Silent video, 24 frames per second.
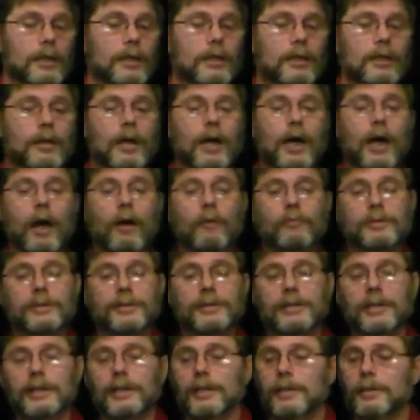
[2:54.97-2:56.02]
You know, I
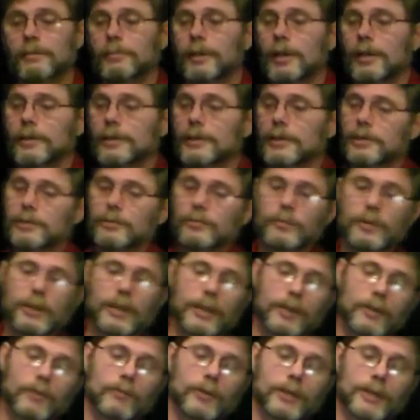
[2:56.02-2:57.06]
was thinking about this
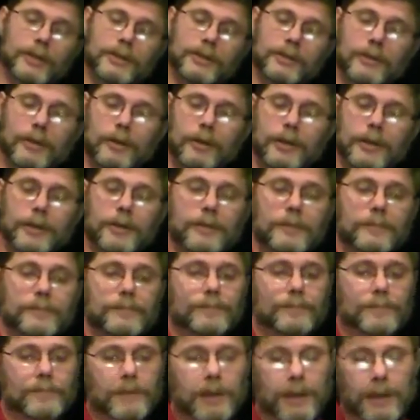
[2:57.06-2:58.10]
when I started,
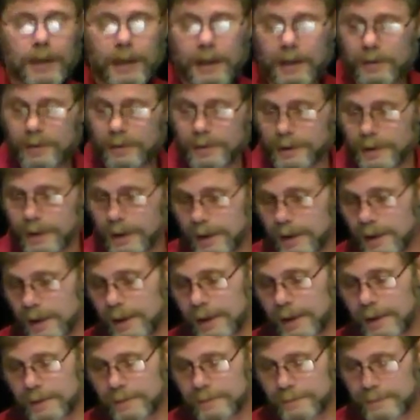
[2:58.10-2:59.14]
and I looked at
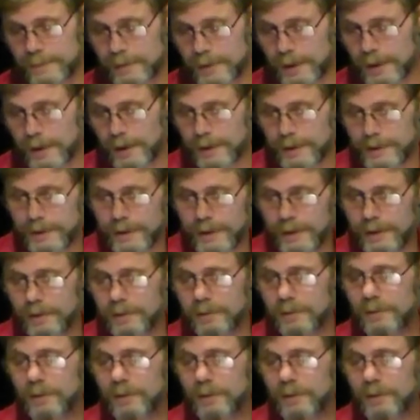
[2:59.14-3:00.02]
God and I said,